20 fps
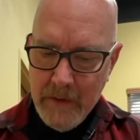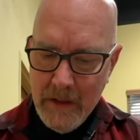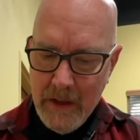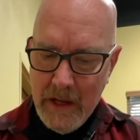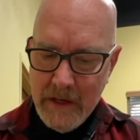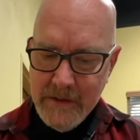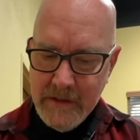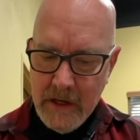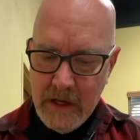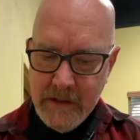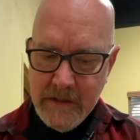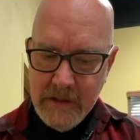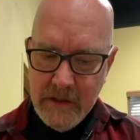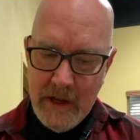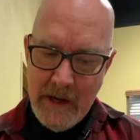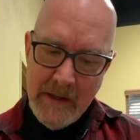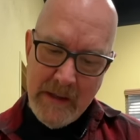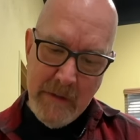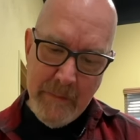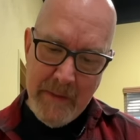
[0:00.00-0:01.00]
It's it's
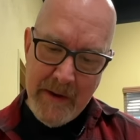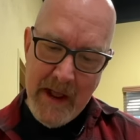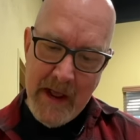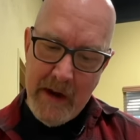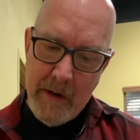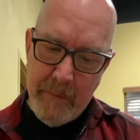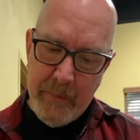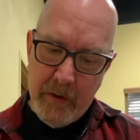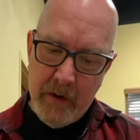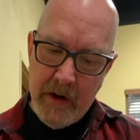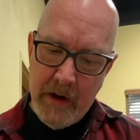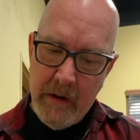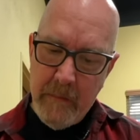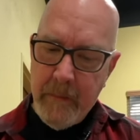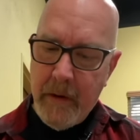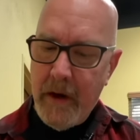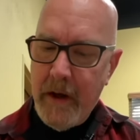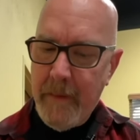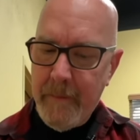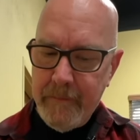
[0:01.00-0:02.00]
like the banana pudding,
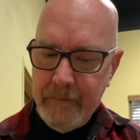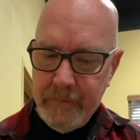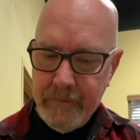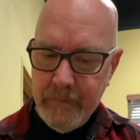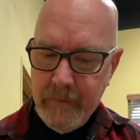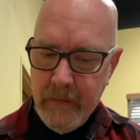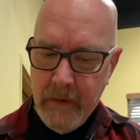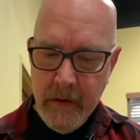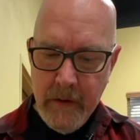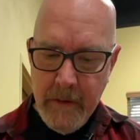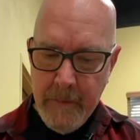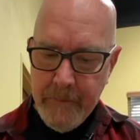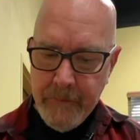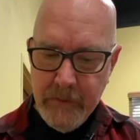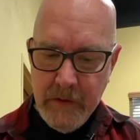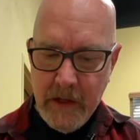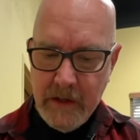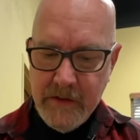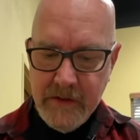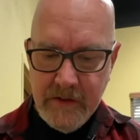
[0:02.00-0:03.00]
but
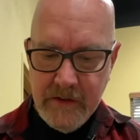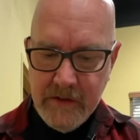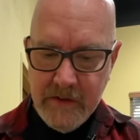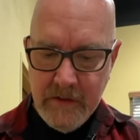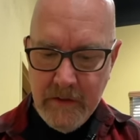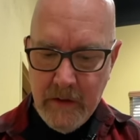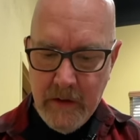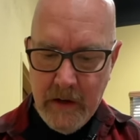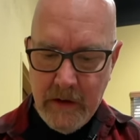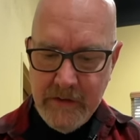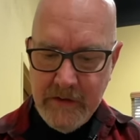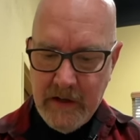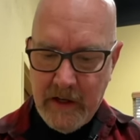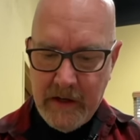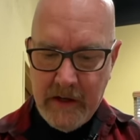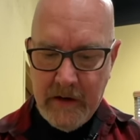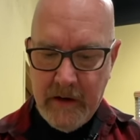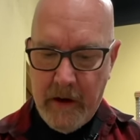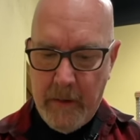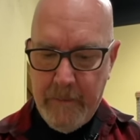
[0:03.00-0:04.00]
it's it's like
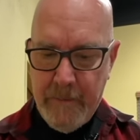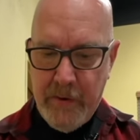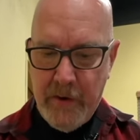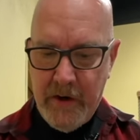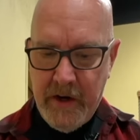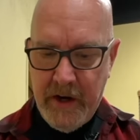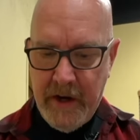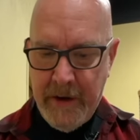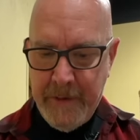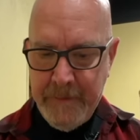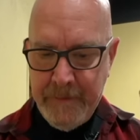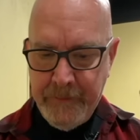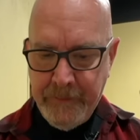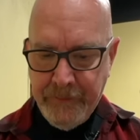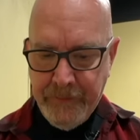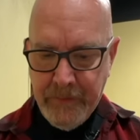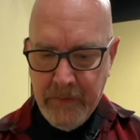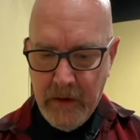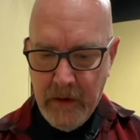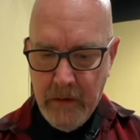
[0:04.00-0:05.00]
a pudding
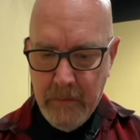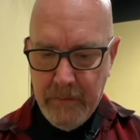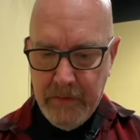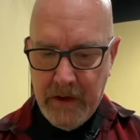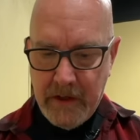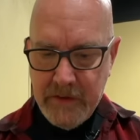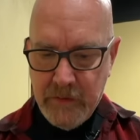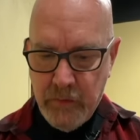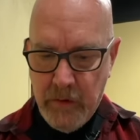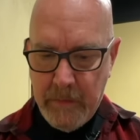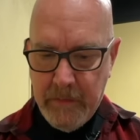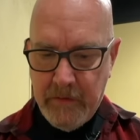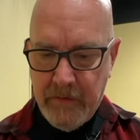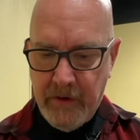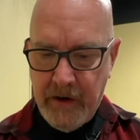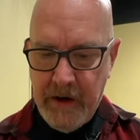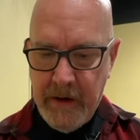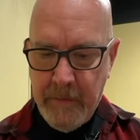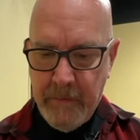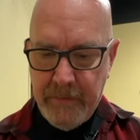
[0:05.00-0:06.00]
plus whipped
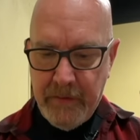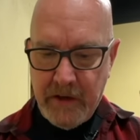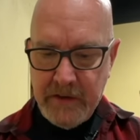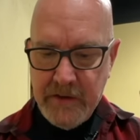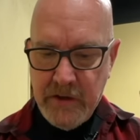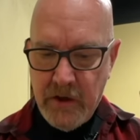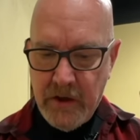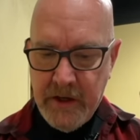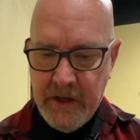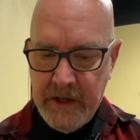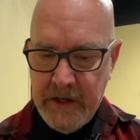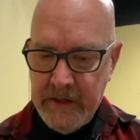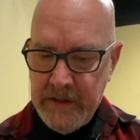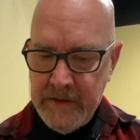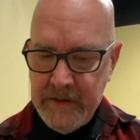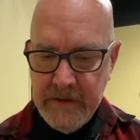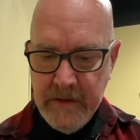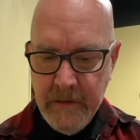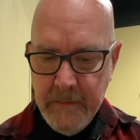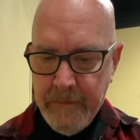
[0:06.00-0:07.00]
cream plus
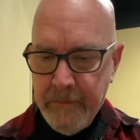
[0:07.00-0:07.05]
cookies.